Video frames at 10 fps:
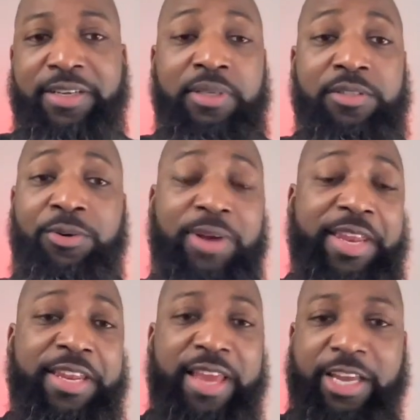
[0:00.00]
So
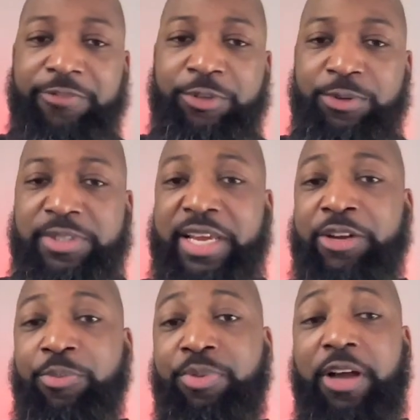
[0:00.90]
any negative news in
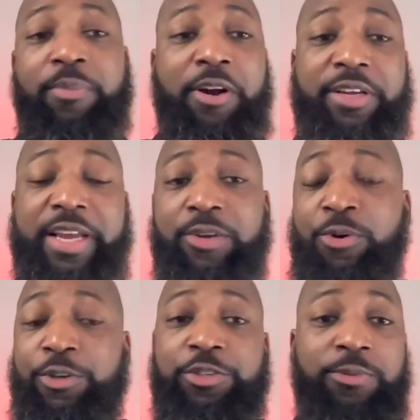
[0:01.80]
the broad market
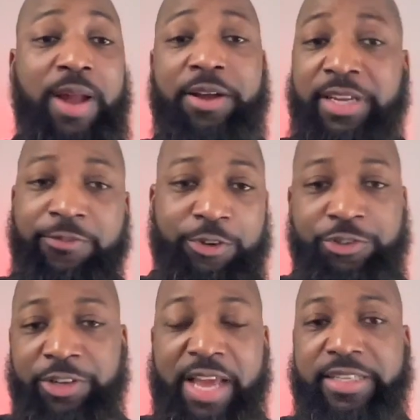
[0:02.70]
or surrounding
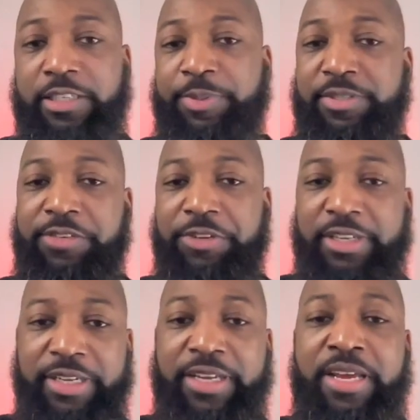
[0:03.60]
Virgin Galactic
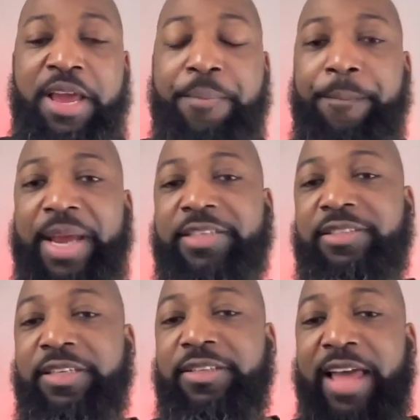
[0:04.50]
specifically makes
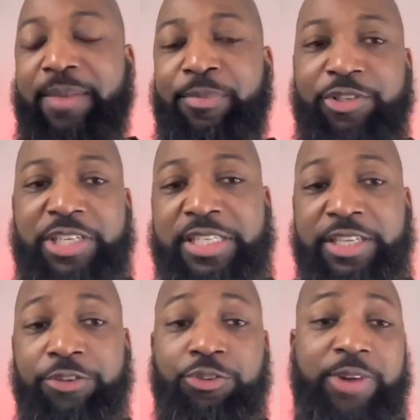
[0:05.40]
it that much
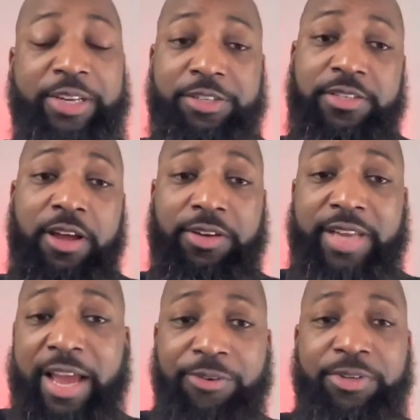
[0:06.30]
easier to drag the stock
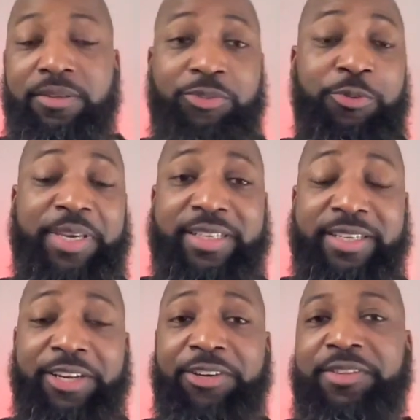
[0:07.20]
down. To be
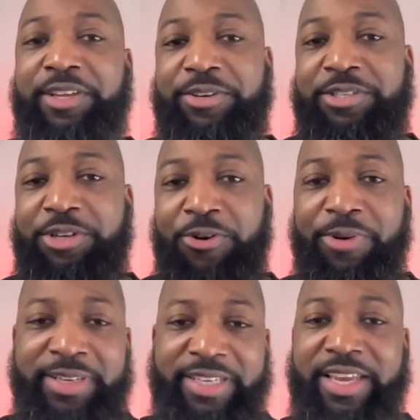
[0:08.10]
clear, there is no
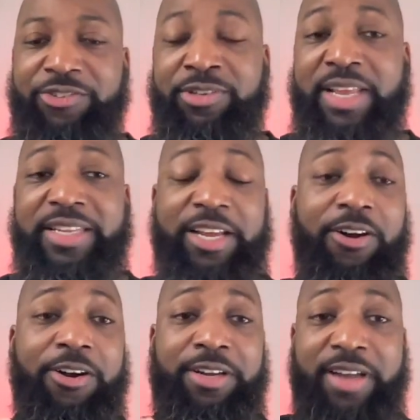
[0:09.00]
indication that they
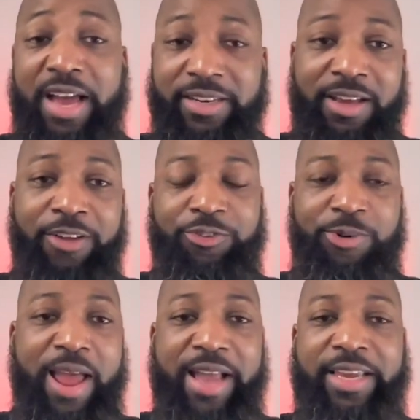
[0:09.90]
are not on
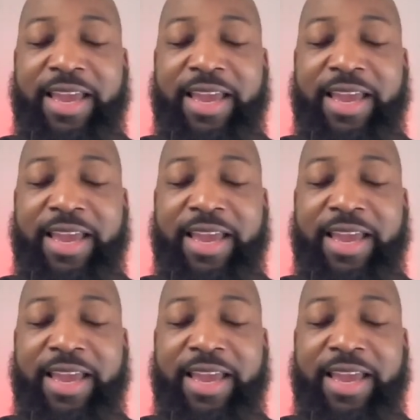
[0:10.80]
track.